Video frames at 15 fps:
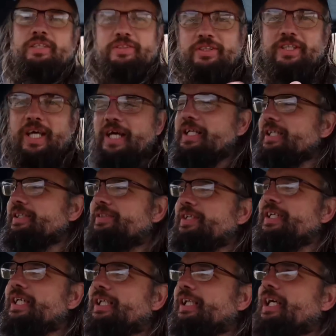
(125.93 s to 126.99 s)
So the
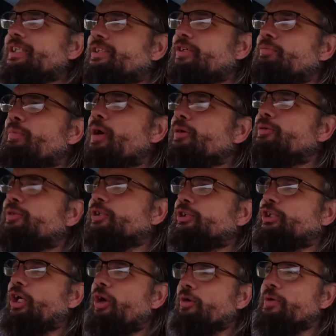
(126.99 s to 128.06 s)
NEC Classic Motor
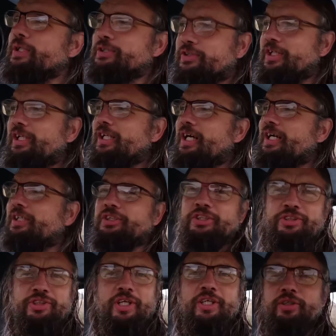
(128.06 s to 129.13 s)
Show is the
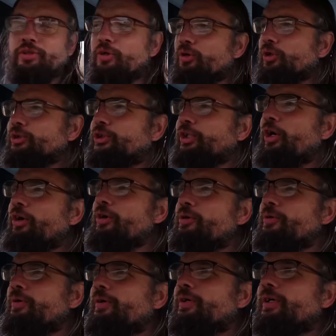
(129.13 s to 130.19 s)
largest indoor show
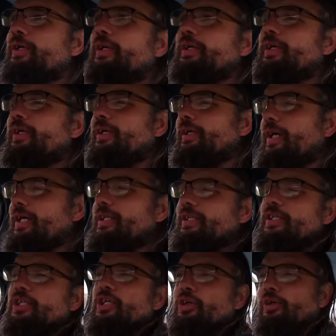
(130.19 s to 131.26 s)
in
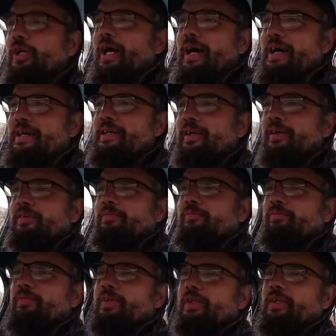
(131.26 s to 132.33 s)
the UK.
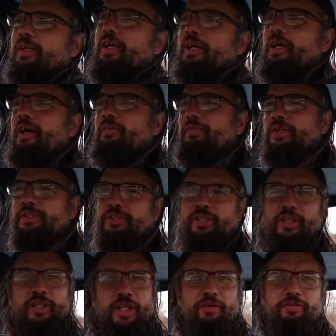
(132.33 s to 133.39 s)
I think it's
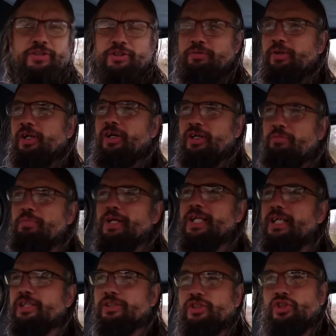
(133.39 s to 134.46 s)
going to cover something like 1
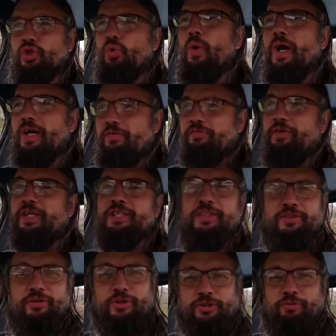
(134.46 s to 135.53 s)
million square
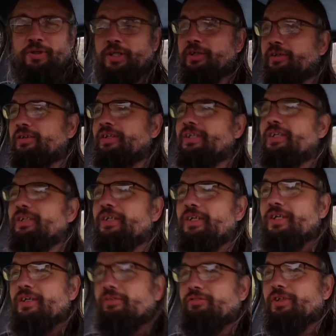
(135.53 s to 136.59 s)
feet or something
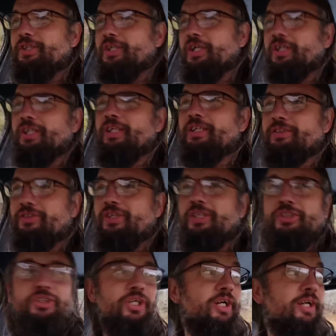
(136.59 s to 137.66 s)
ridiculous
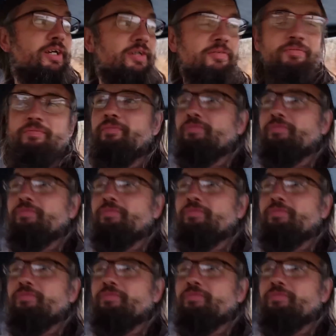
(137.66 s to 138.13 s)
this year.